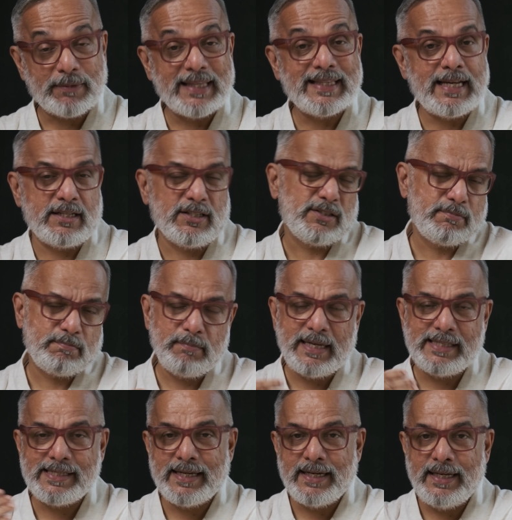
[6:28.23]
That is
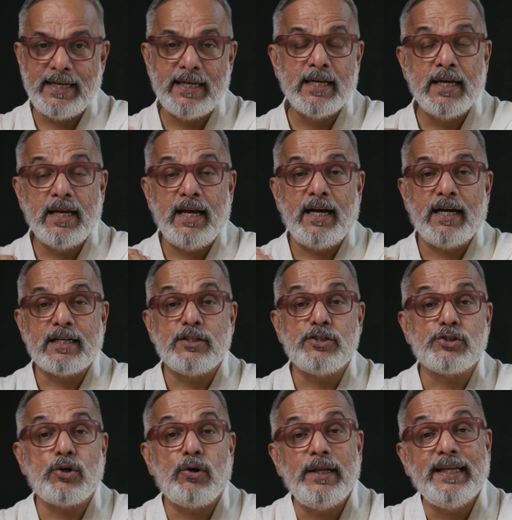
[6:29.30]
basically
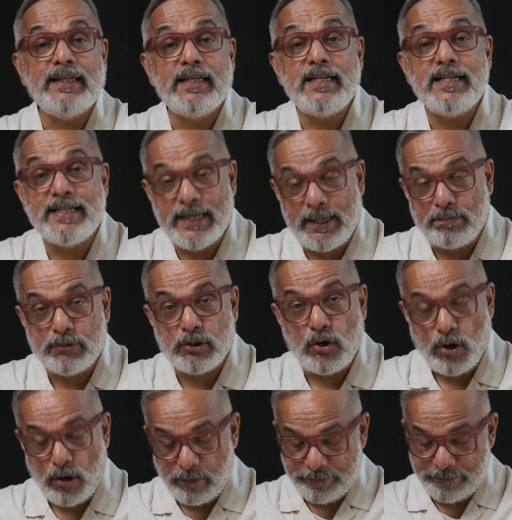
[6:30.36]
controlling the depth
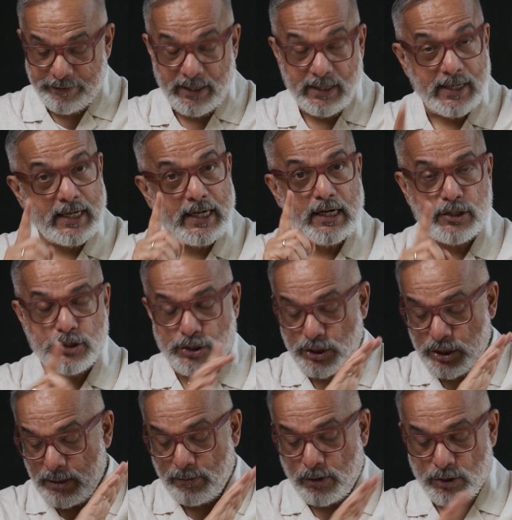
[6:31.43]
of field. I'll
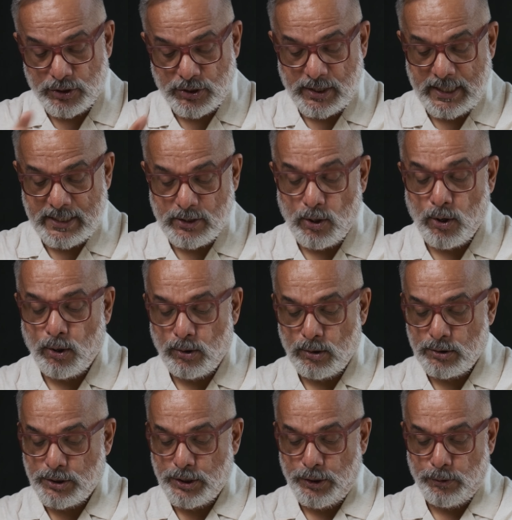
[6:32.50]
demonstrate all
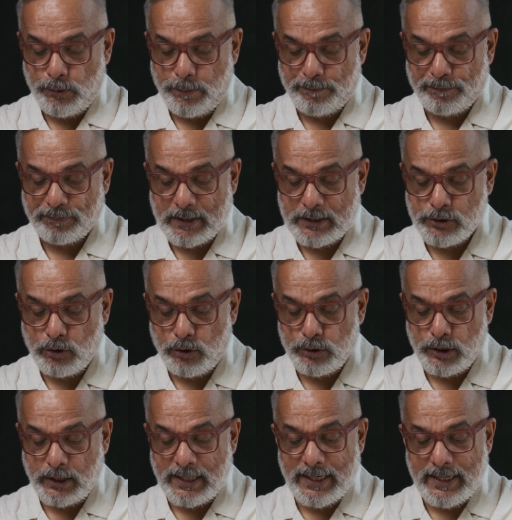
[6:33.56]
to you. So
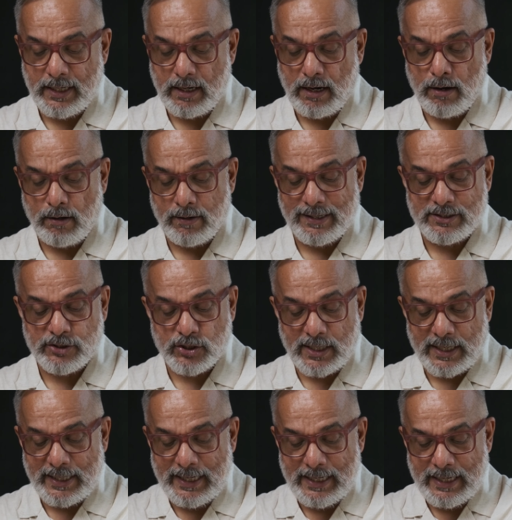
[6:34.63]
the click on
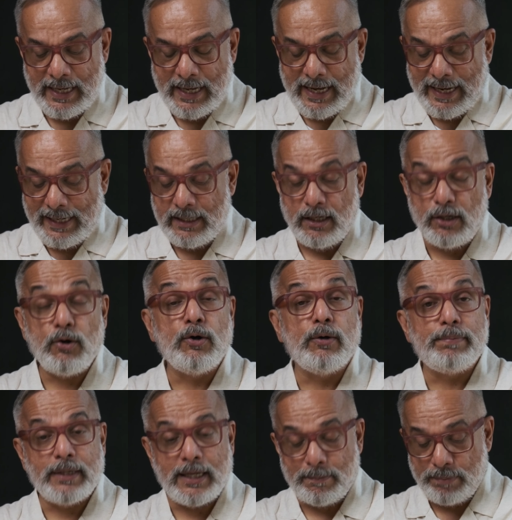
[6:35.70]
style and it'll
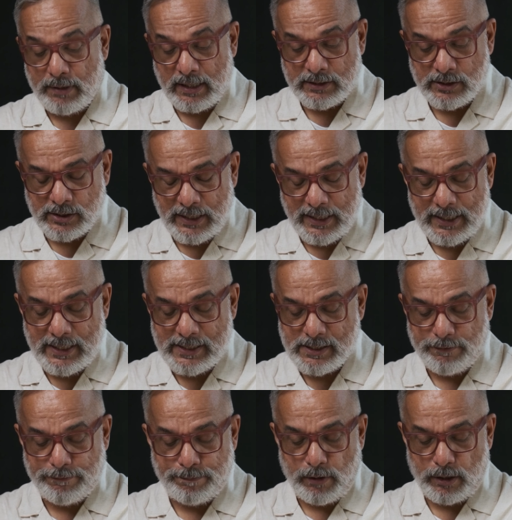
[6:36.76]
open up a series
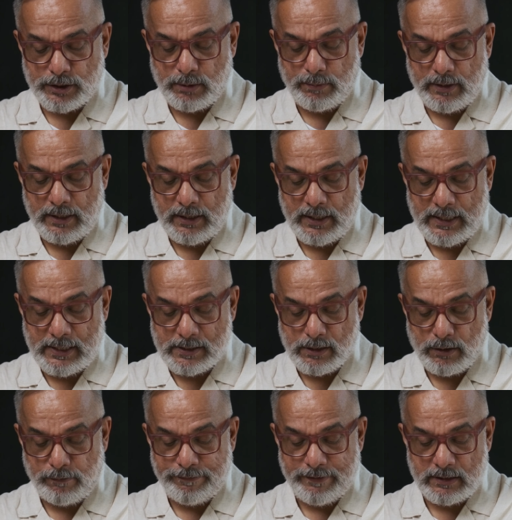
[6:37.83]
of possibilities.
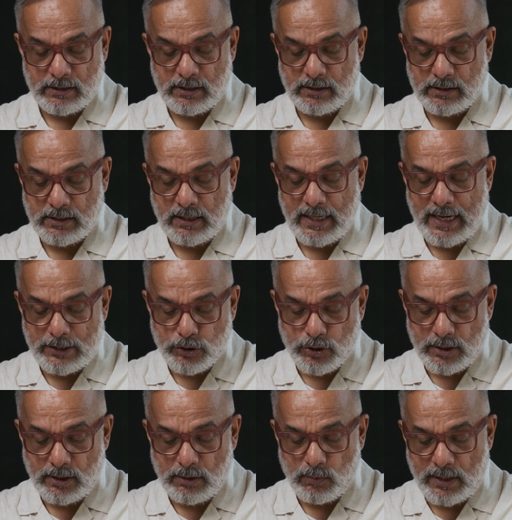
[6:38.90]
So first is the
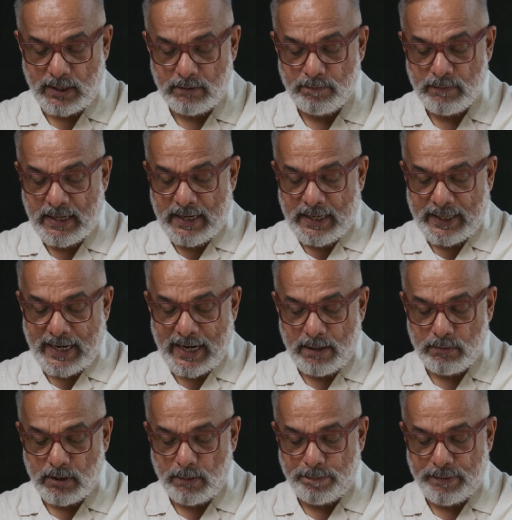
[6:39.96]
natural one,
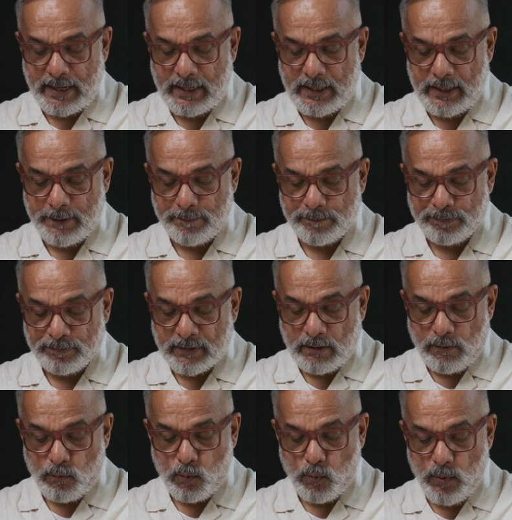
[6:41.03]
camera panning,
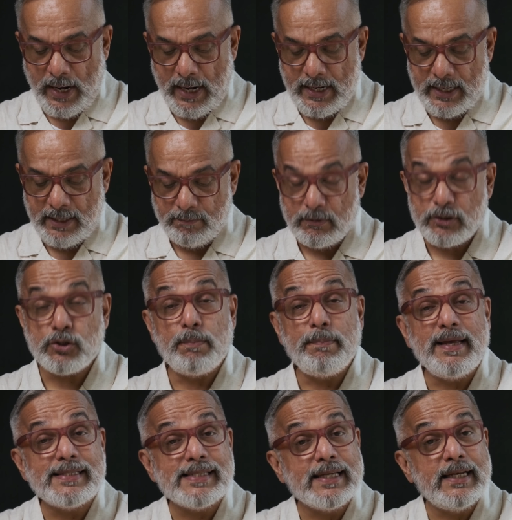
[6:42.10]
wedding. So
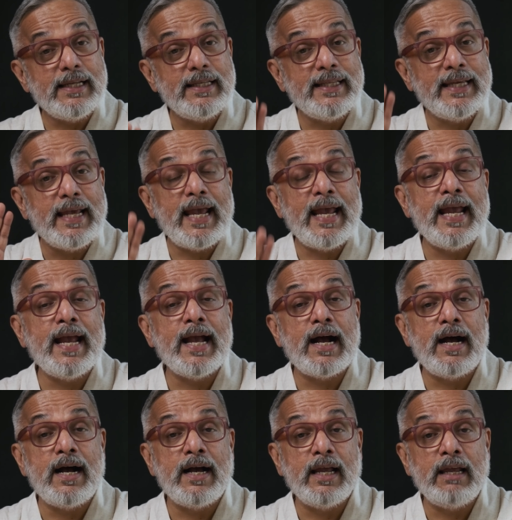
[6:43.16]
basically the
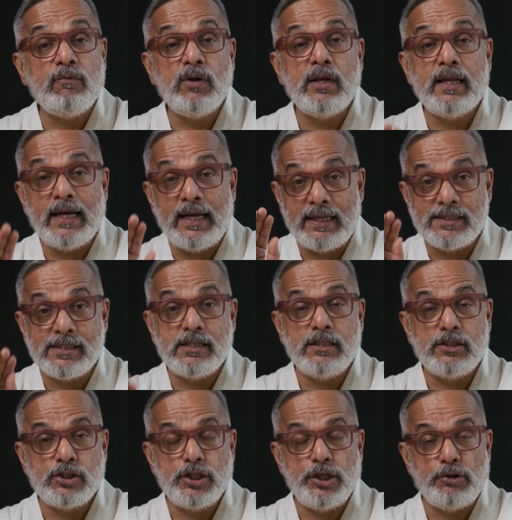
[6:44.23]
AI will
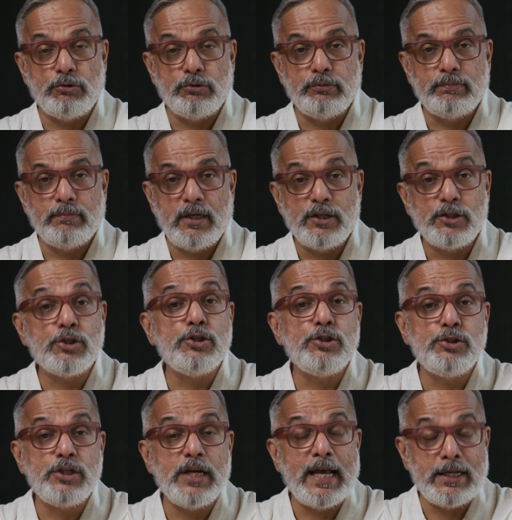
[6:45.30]
assist you to
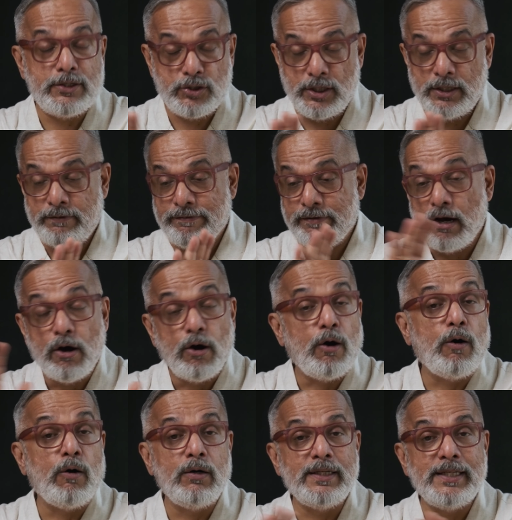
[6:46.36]
achieve
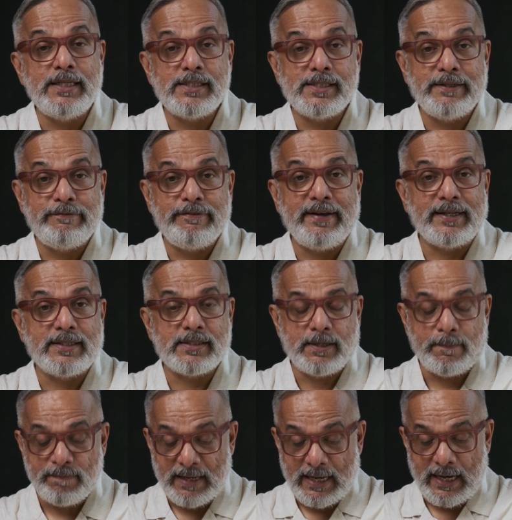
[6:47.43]
all these
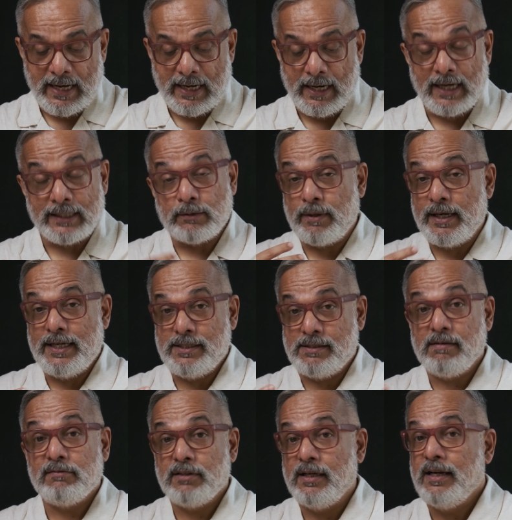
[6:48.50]
effects.
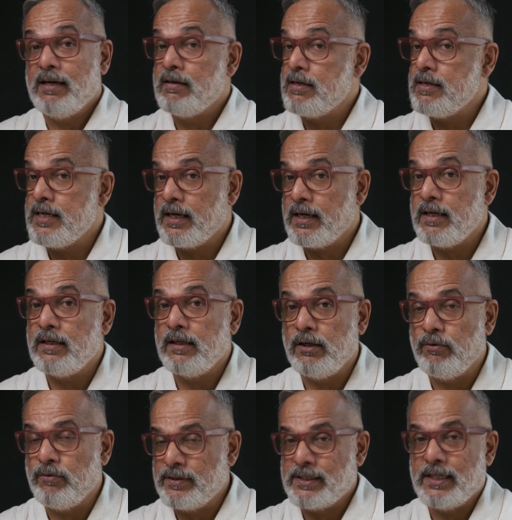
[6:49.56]
Otherwise, the learning
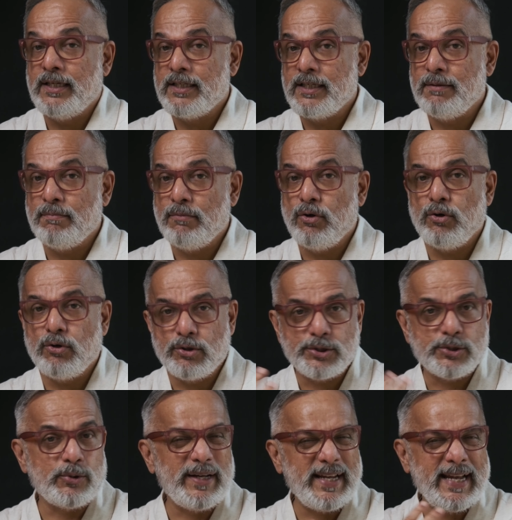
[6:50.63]
curve was a little more,
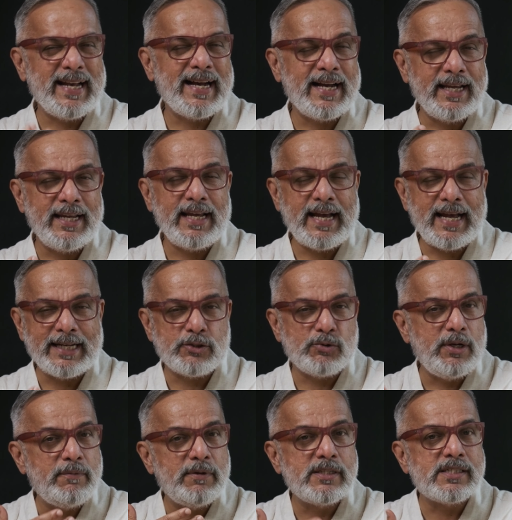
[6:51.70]
so AI
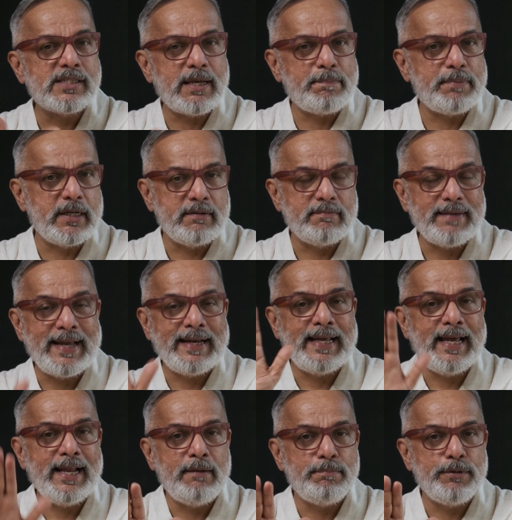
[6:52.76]
actually will step in and
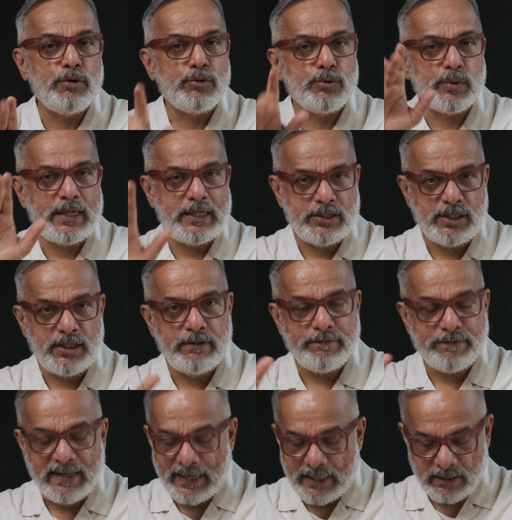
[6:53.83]
help you to
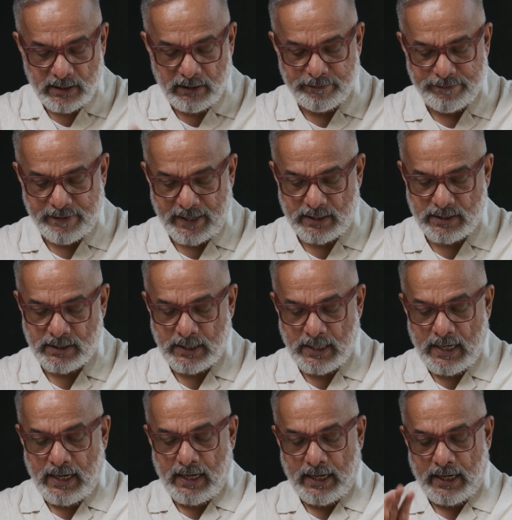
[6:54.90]
achieve that effect,
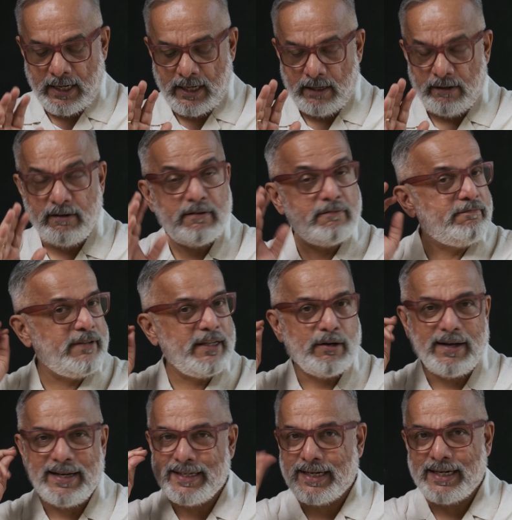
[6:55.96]

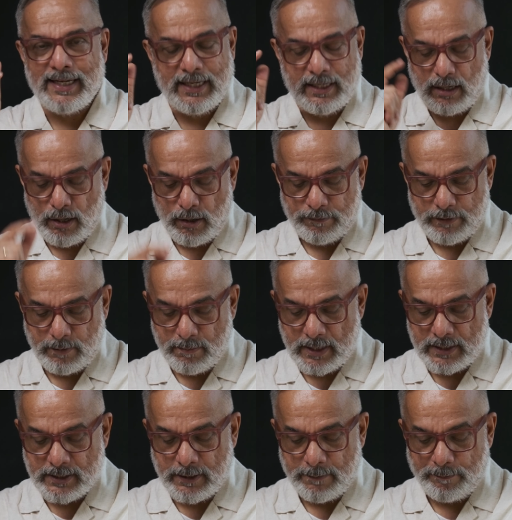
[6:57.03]
at the click of a
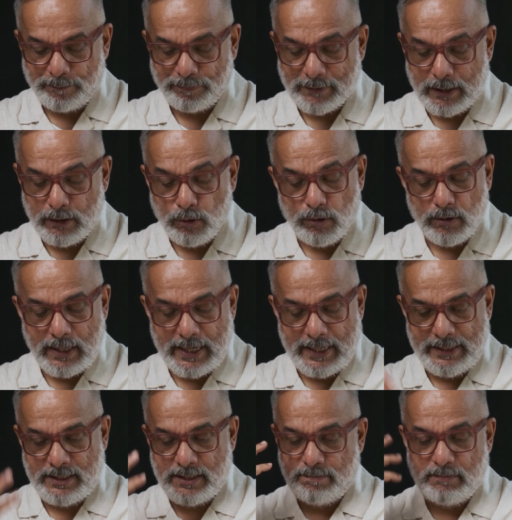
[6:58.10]
button. Low
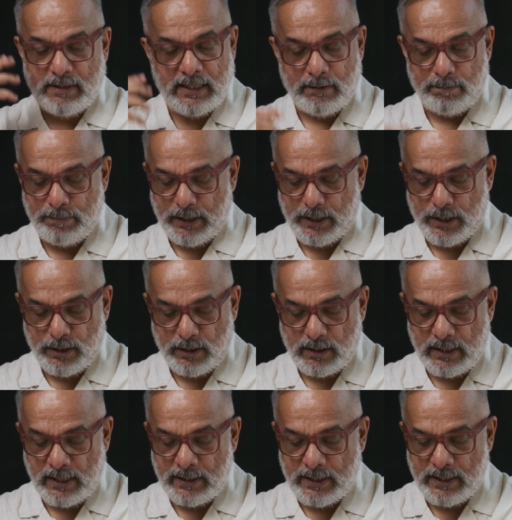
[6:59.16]
light, it'll pick you
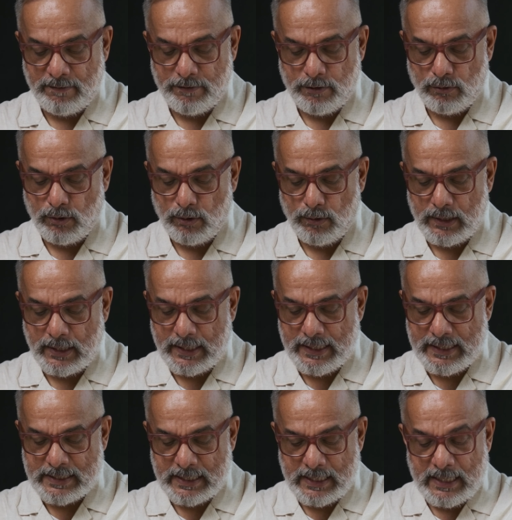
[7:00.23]
and give you low light.